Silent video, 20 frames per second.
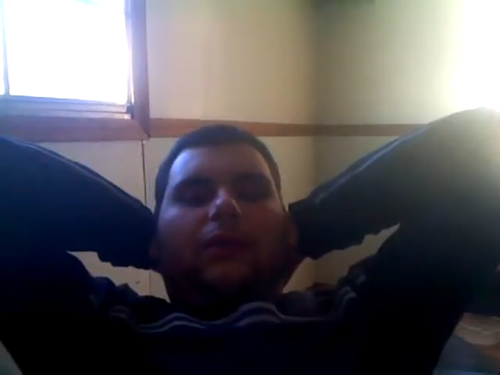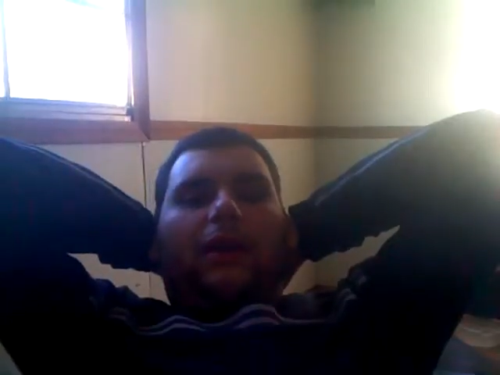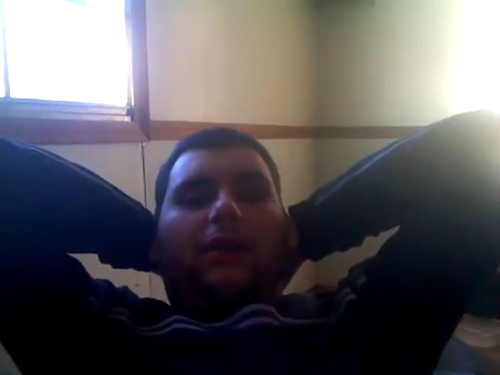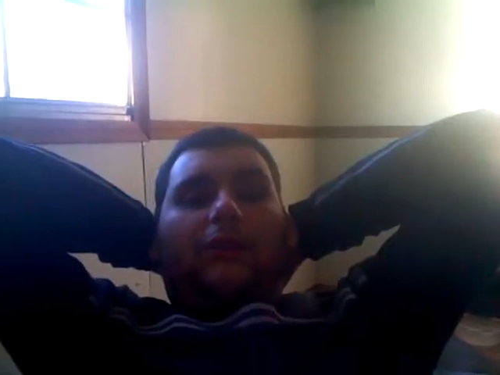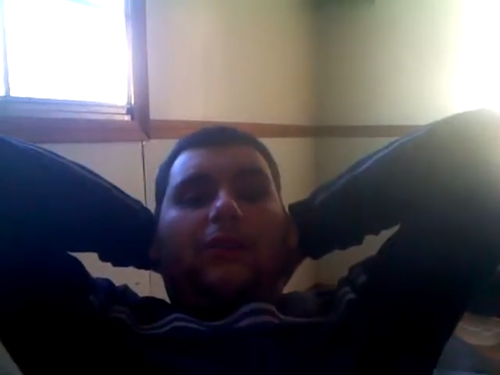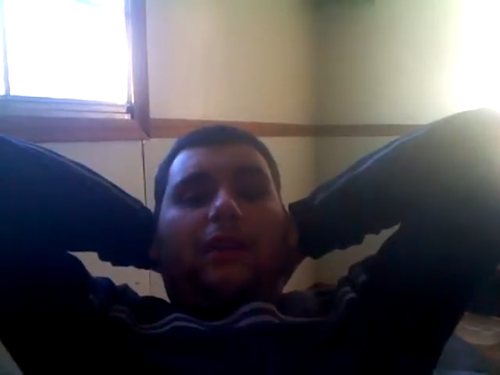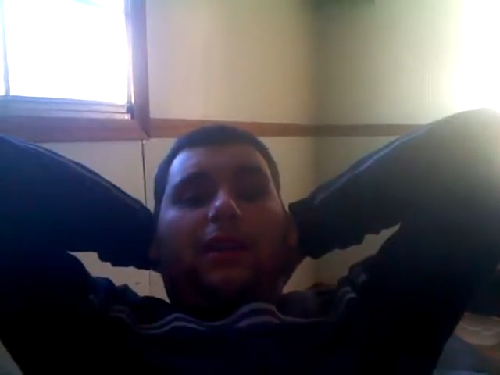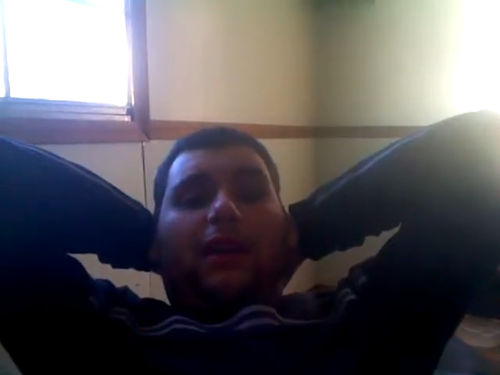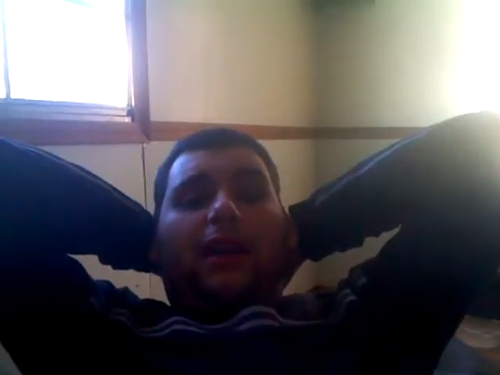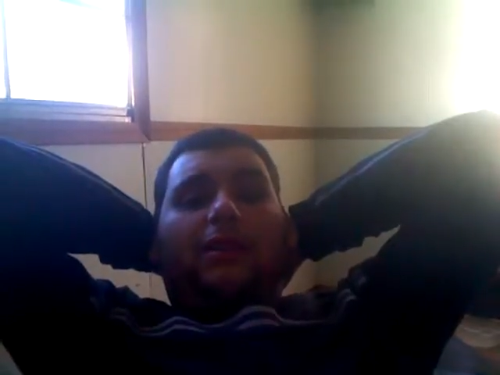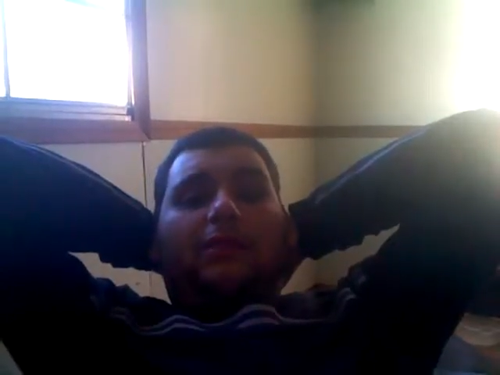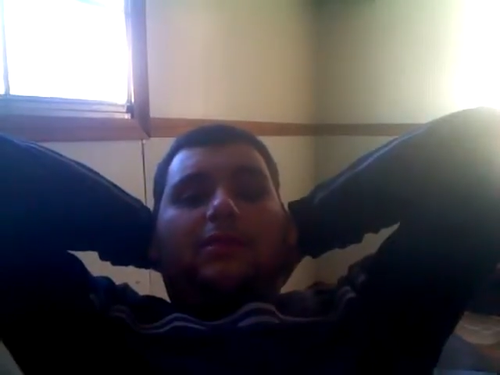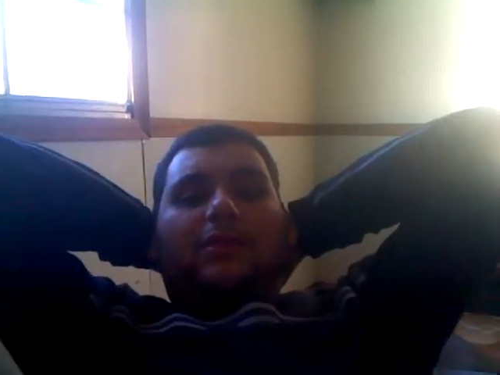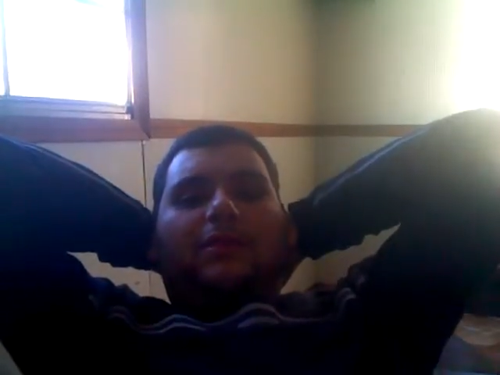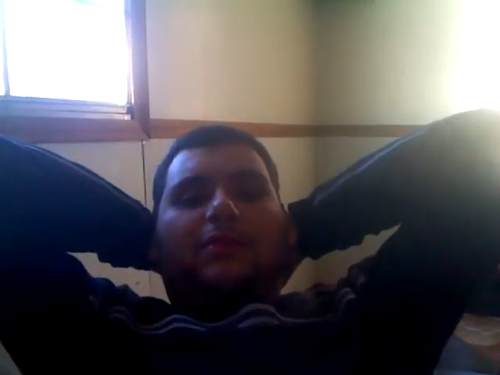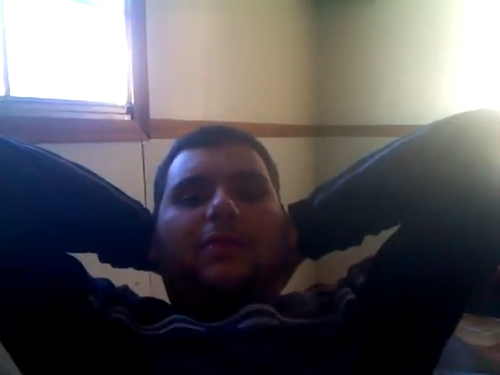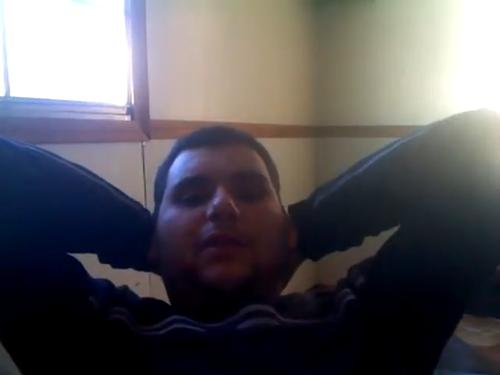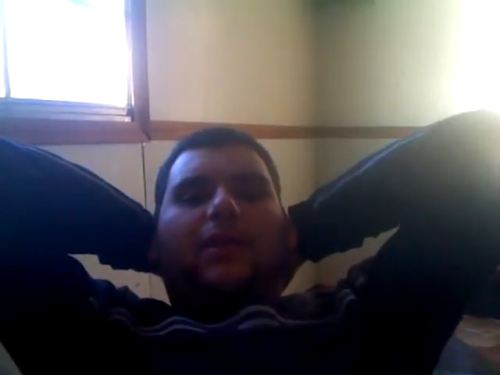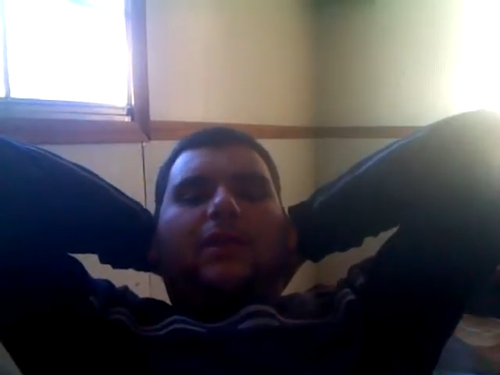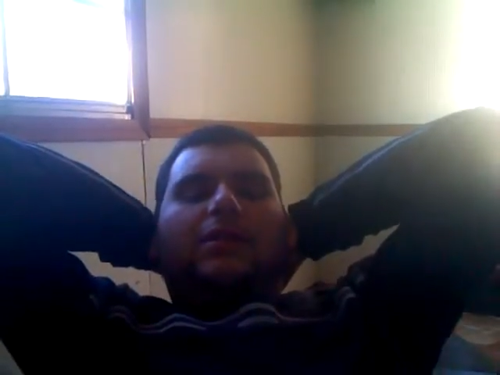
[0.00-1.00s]
have a
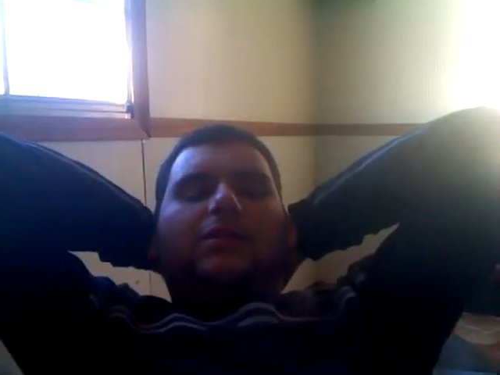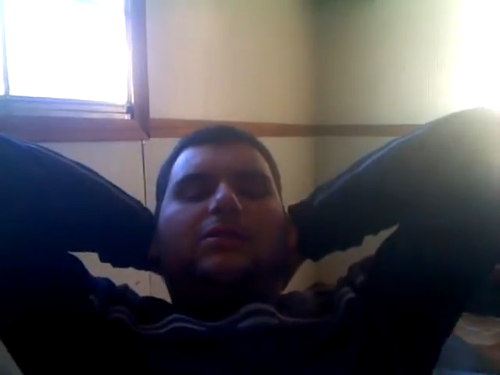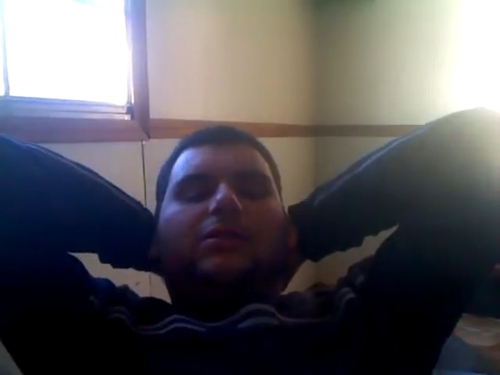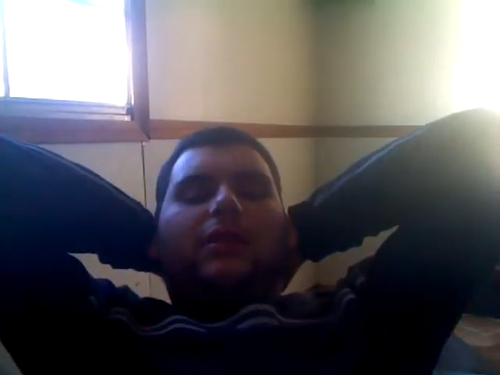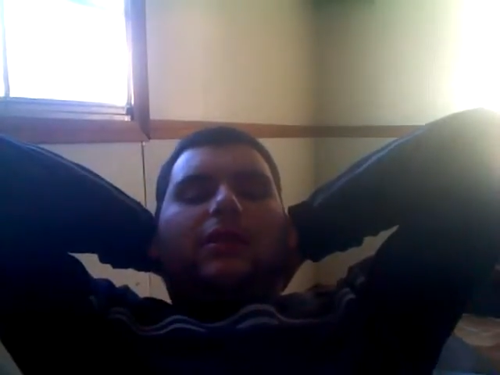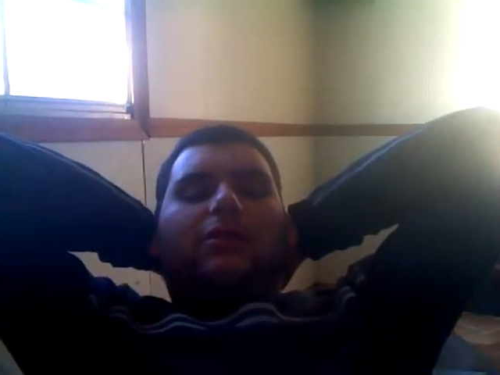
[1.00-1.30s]
casket match,